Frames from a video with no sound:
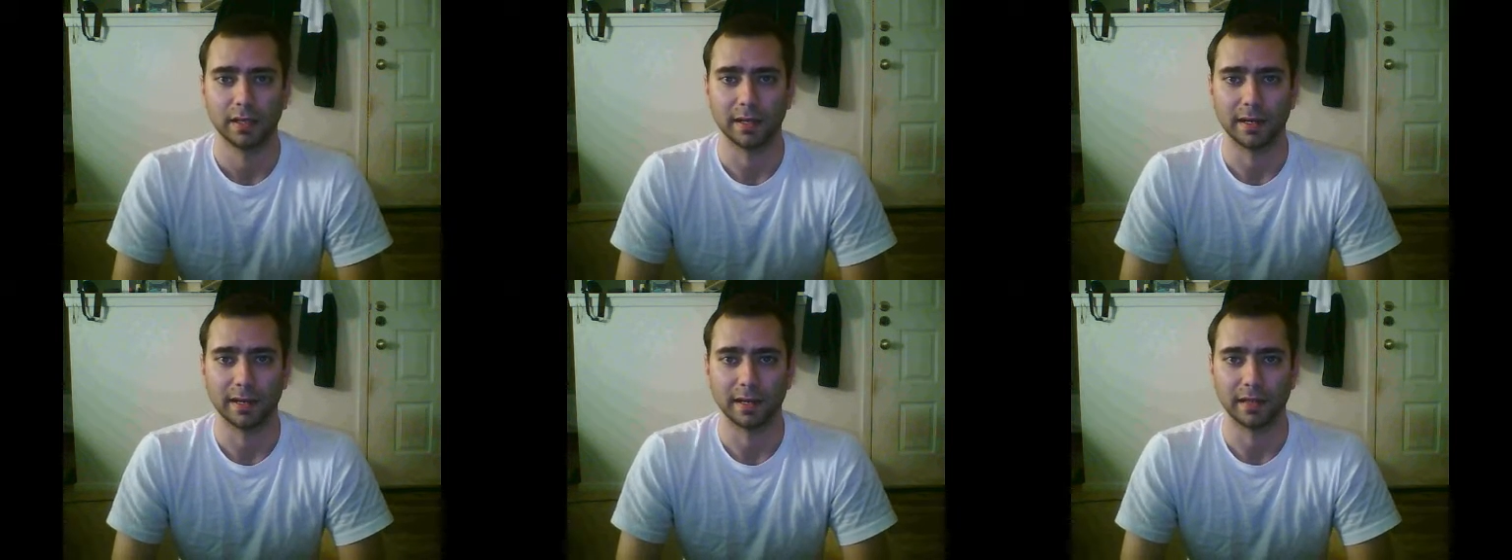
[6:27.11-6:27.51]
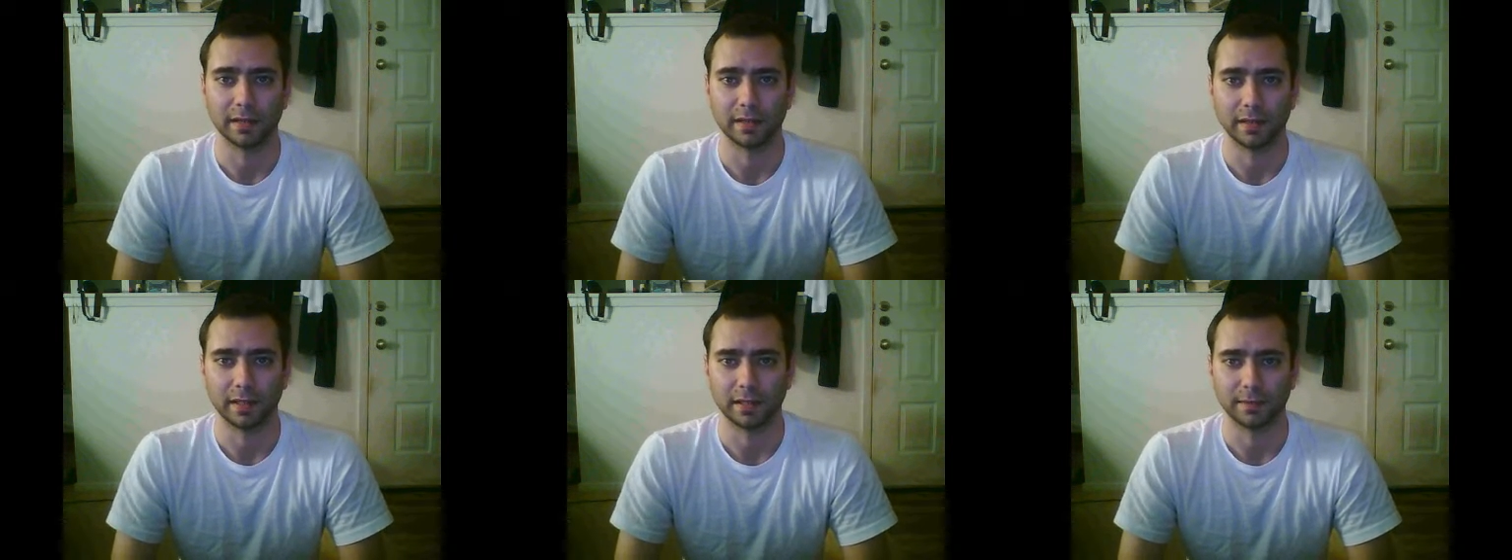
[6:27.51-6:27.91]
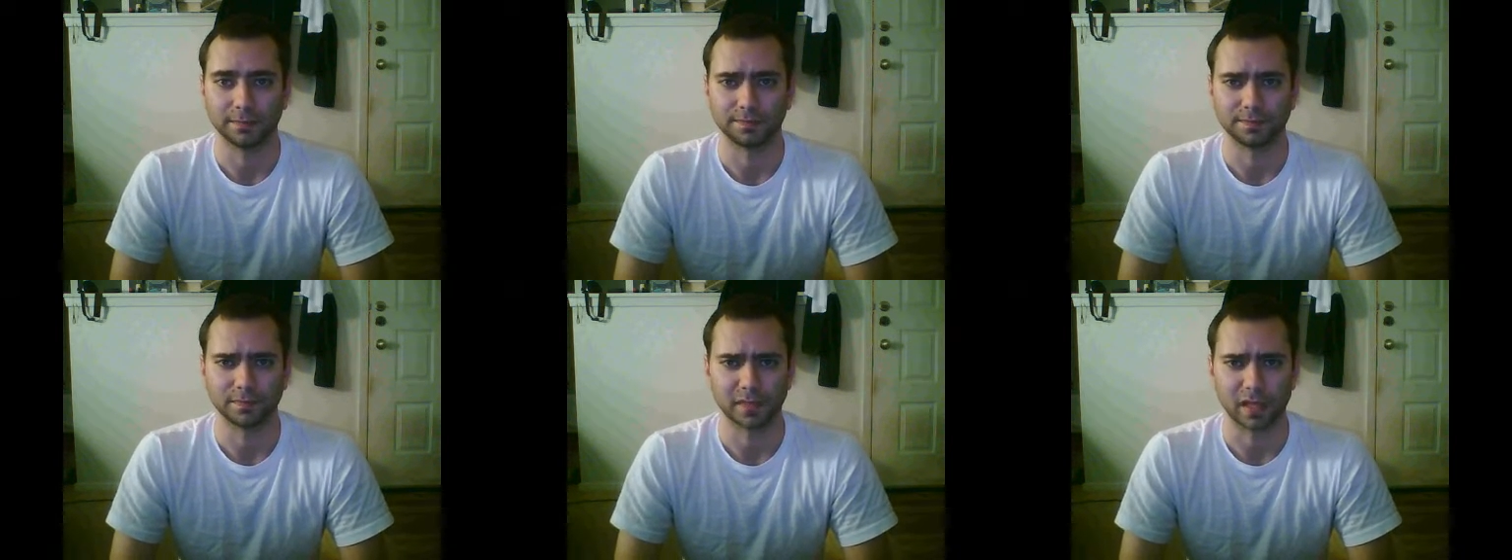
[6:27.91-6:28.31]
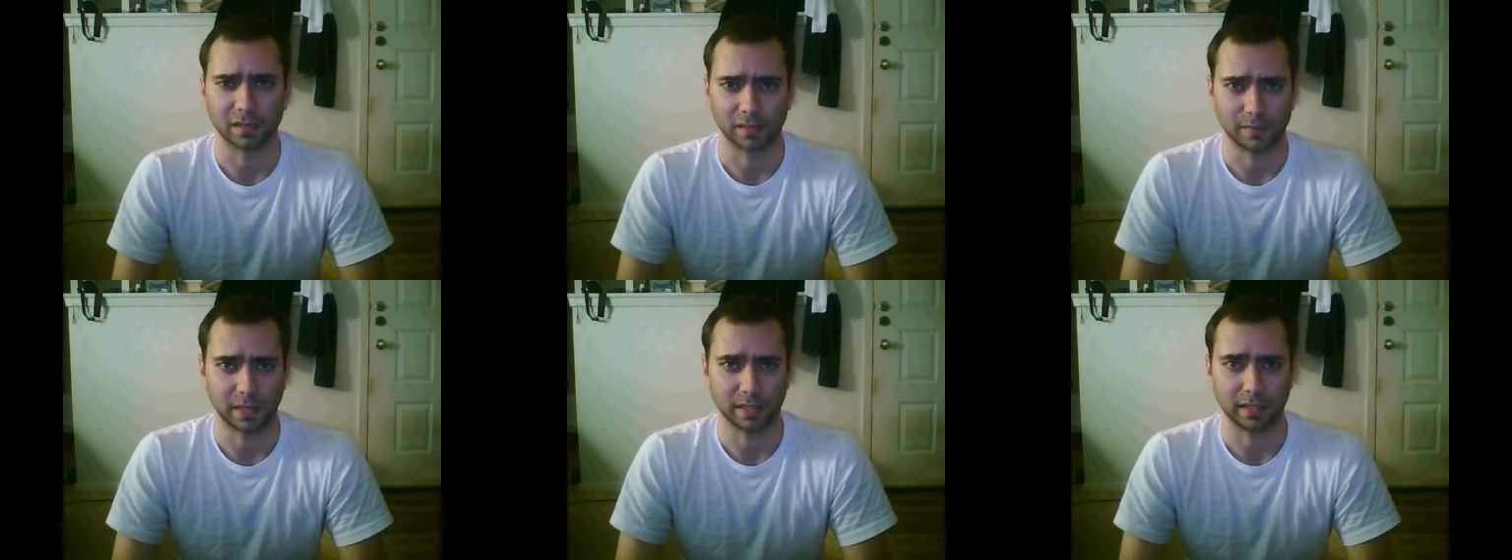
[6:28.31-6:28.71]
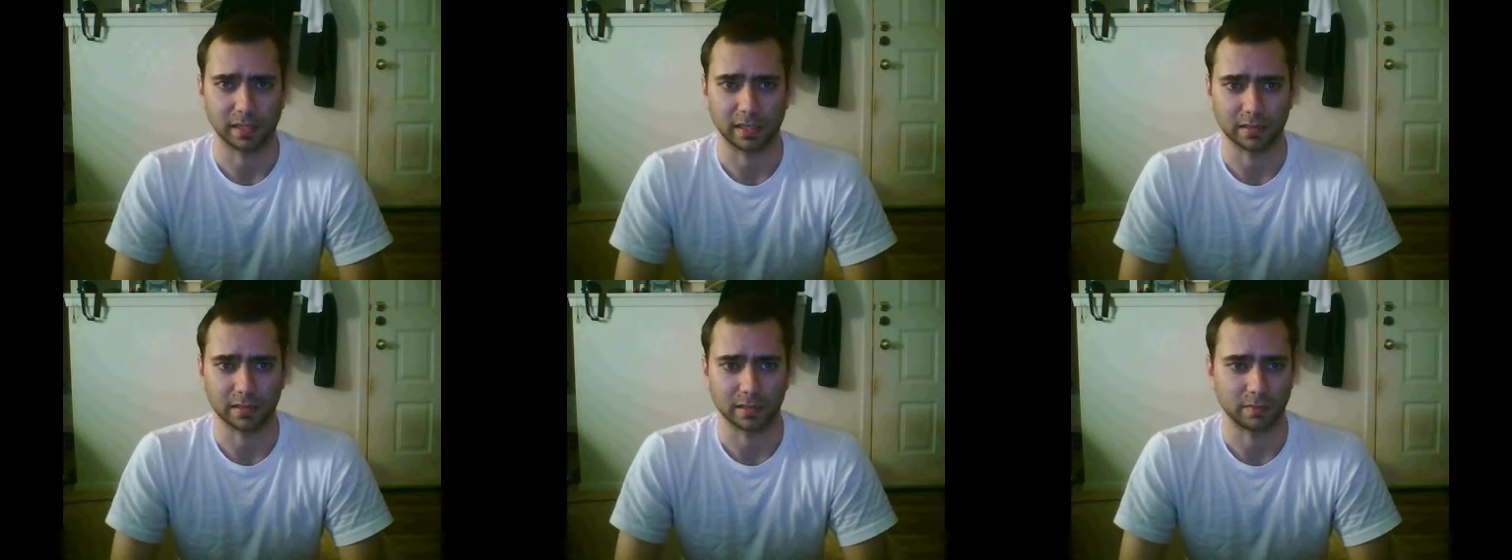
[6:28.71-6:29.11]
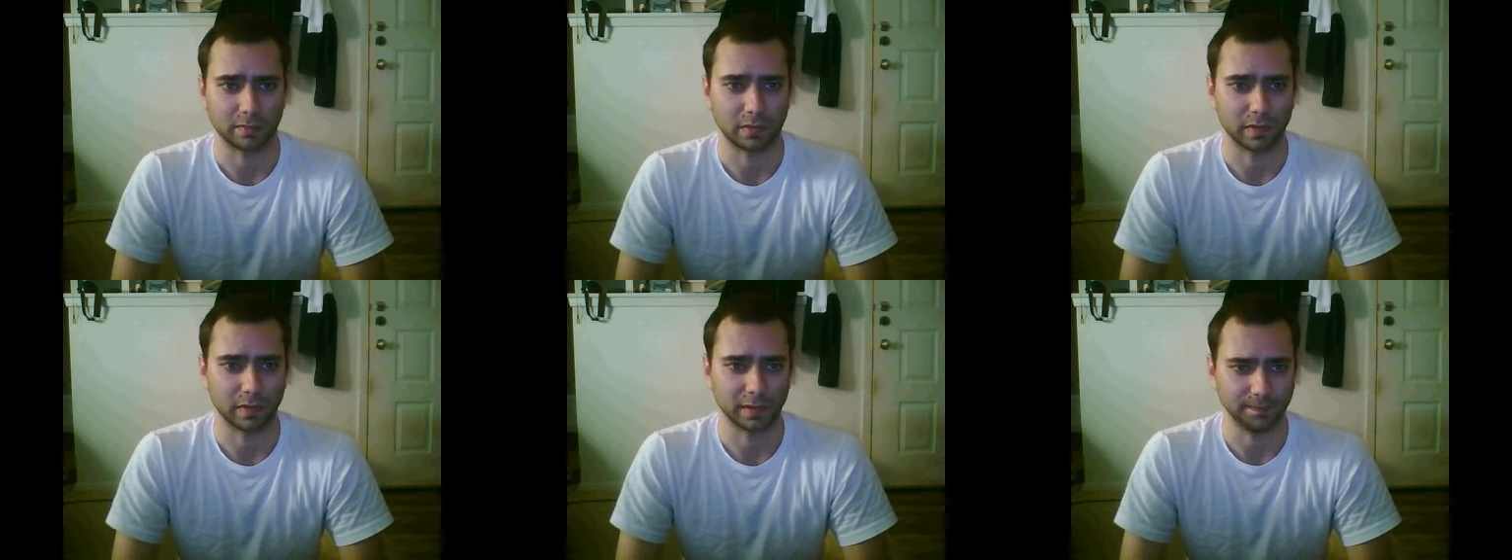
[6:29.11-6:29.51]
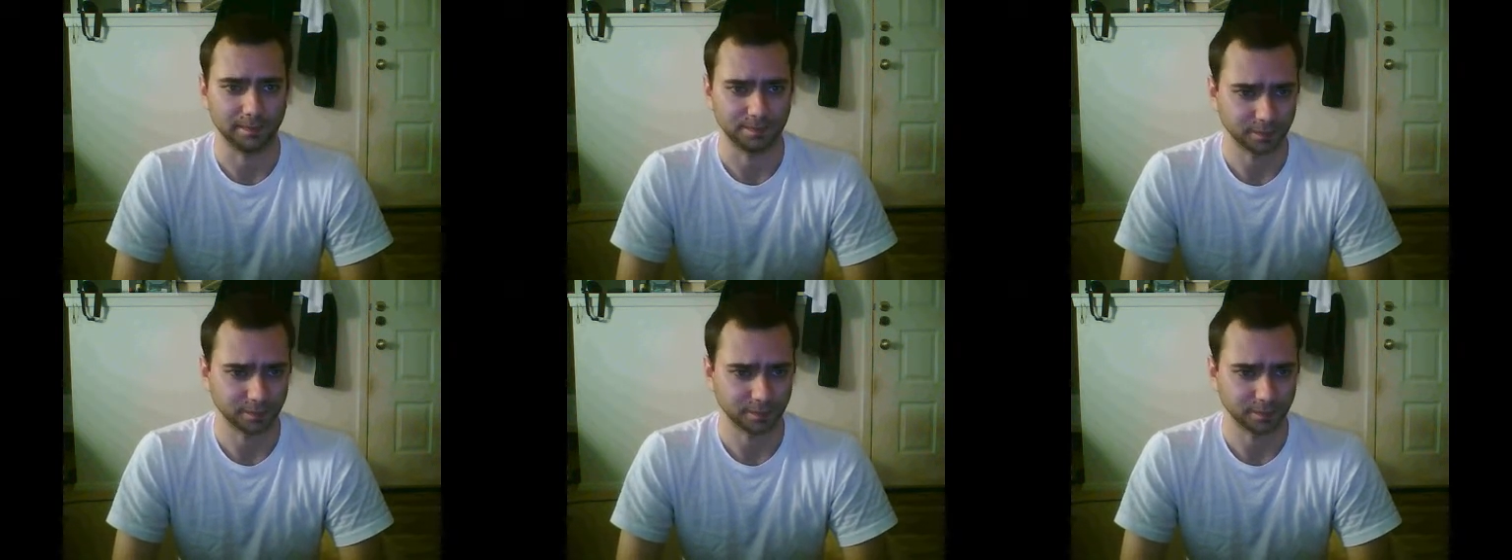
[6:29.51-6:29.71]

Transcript: and talk to you about that at some point.